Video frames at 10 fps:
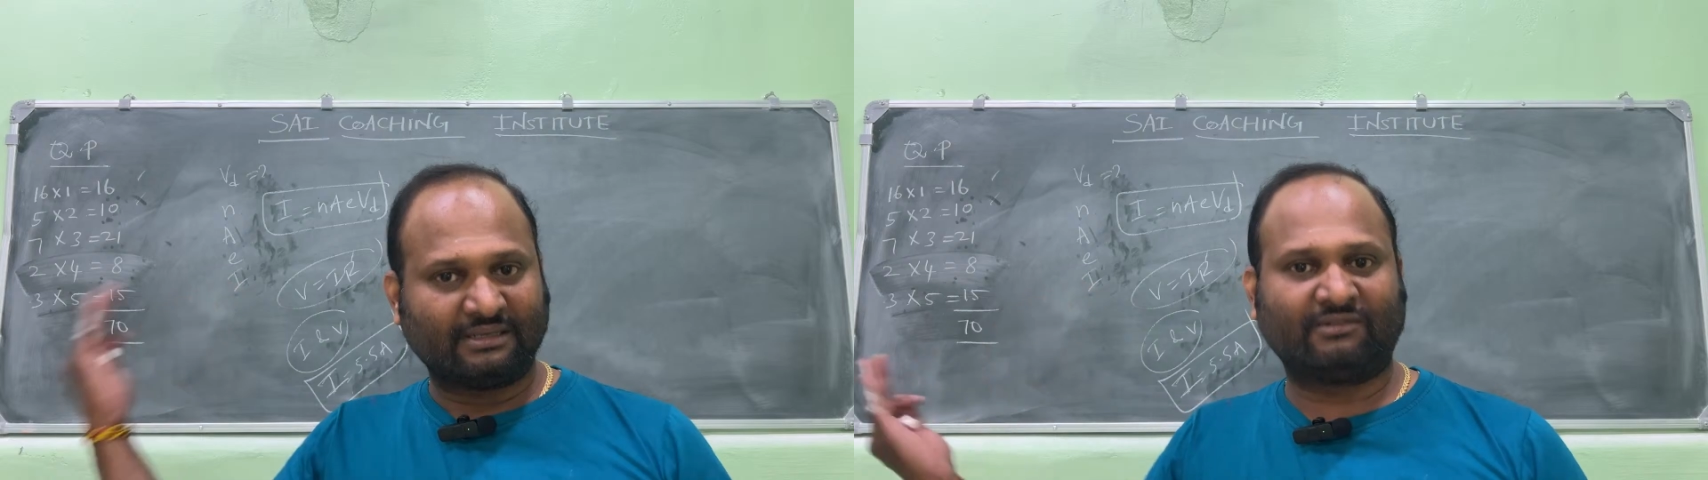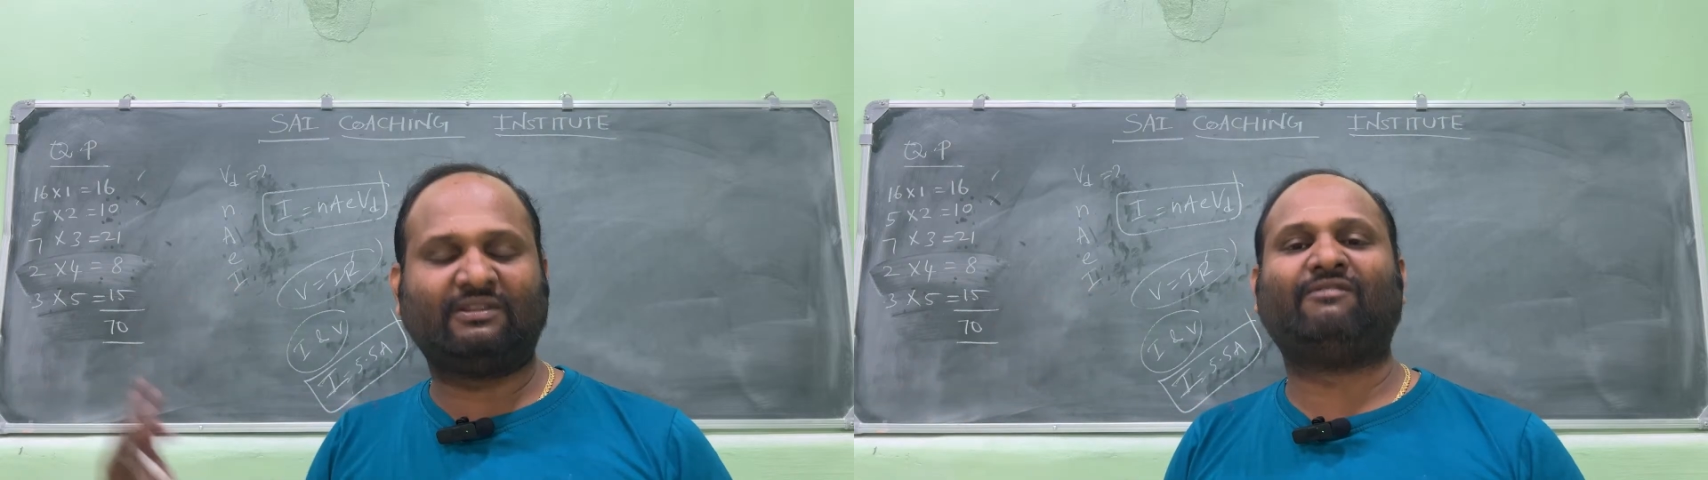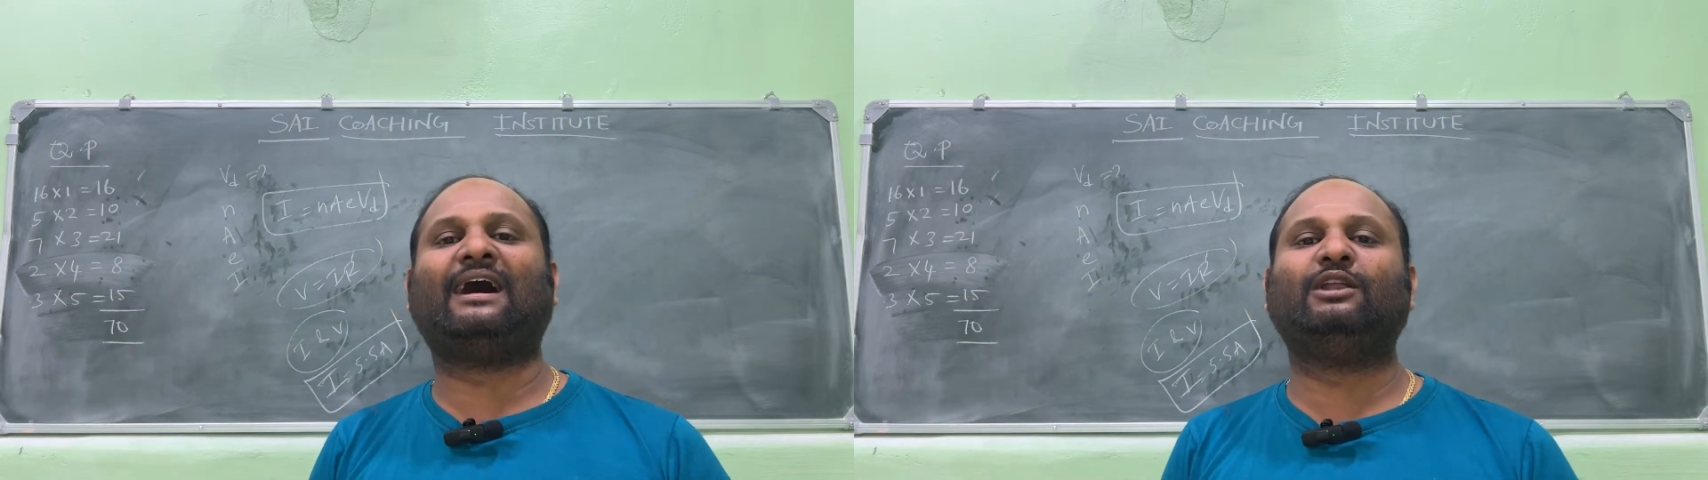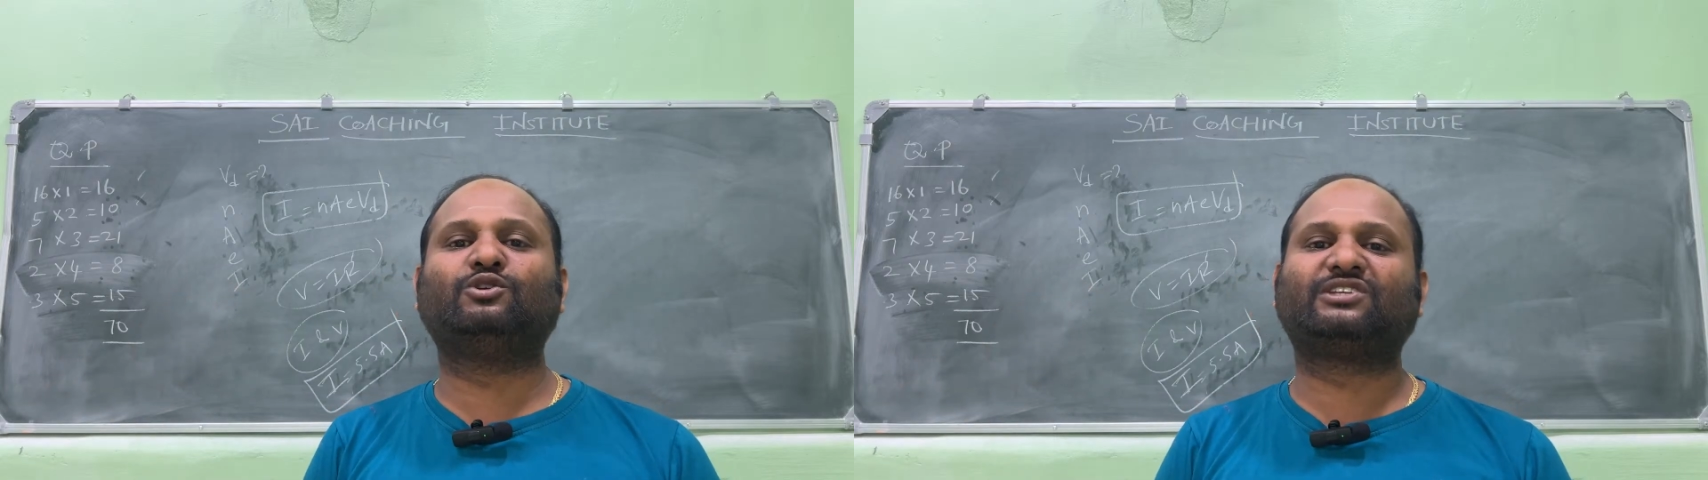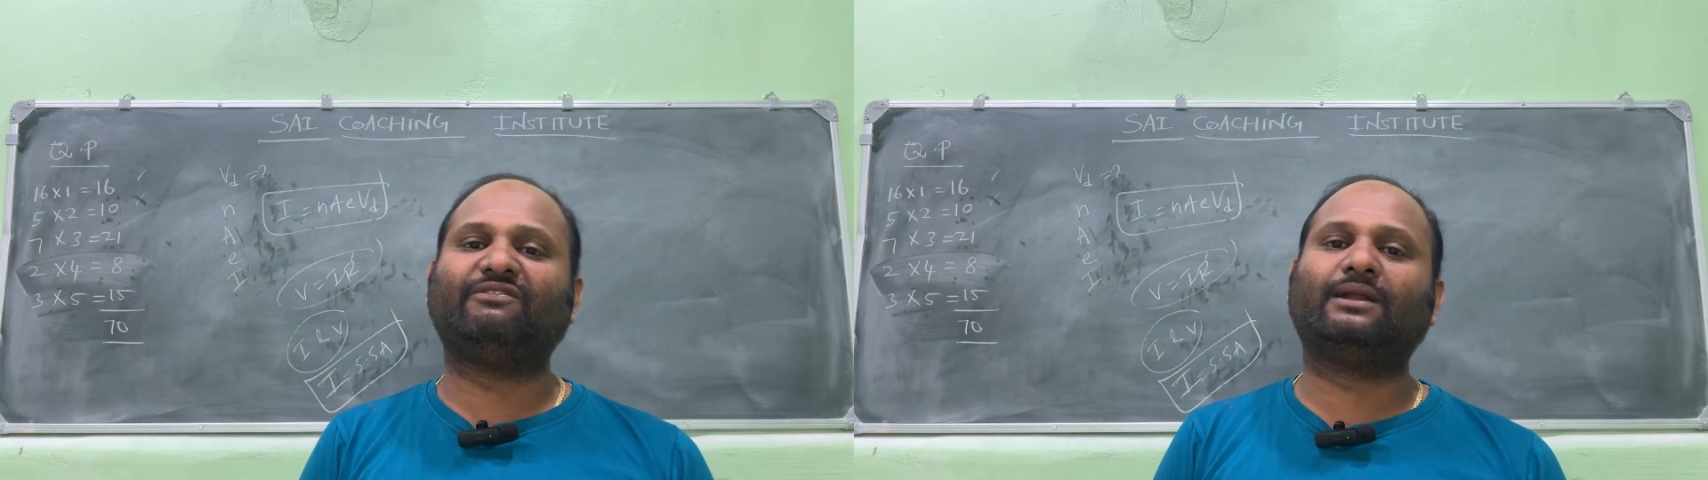the
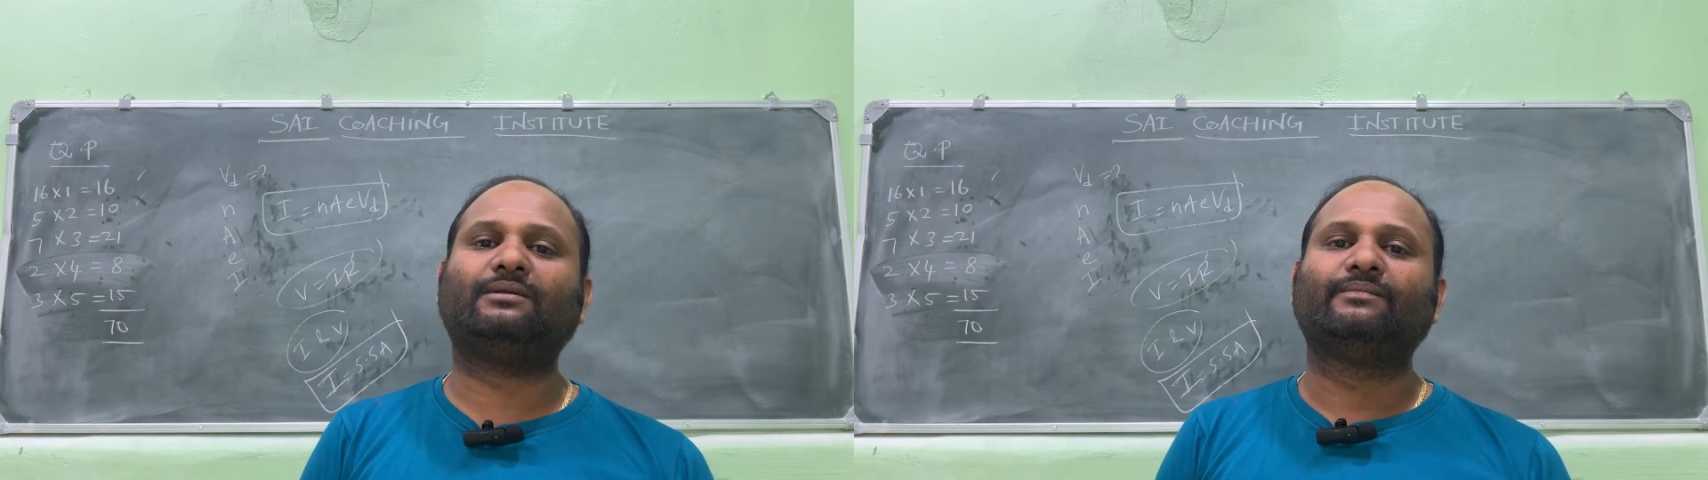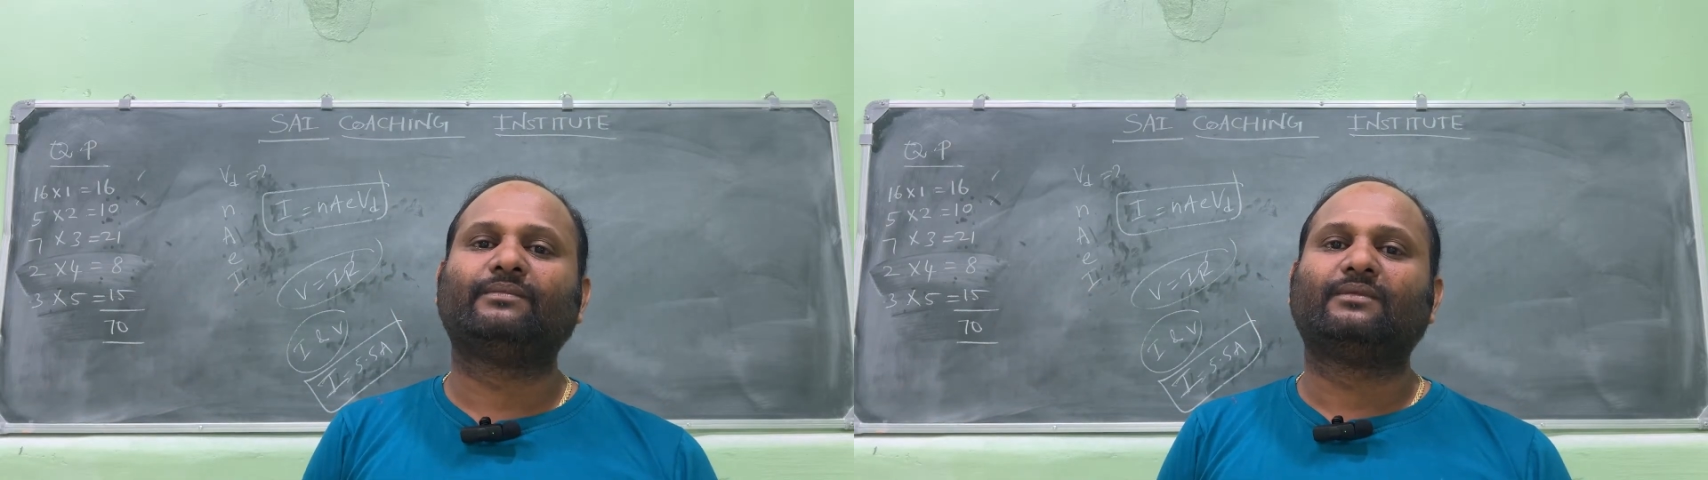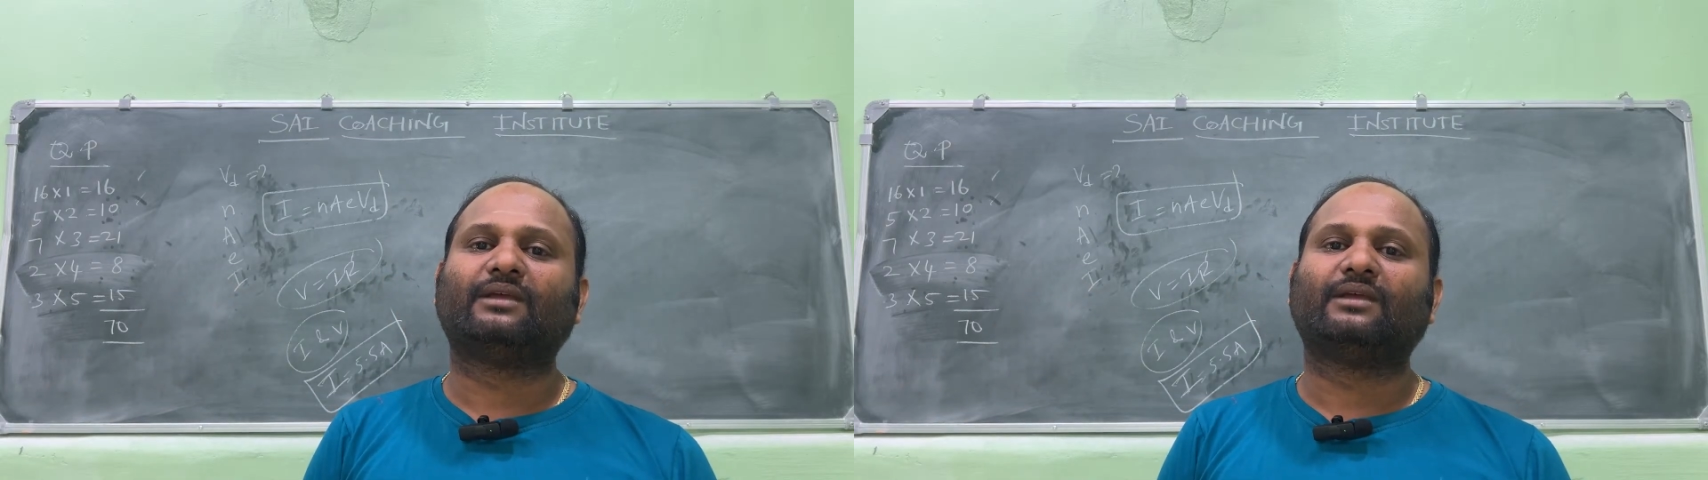values given.